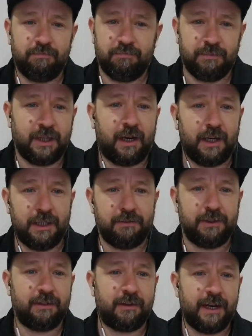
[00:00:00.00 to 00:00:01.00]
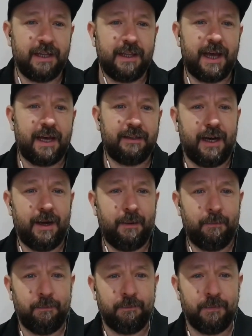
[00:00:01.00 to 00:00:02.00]
Kind of regretted that. I
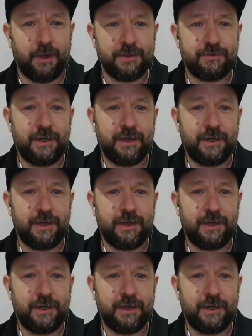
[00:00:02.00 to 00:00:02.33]
was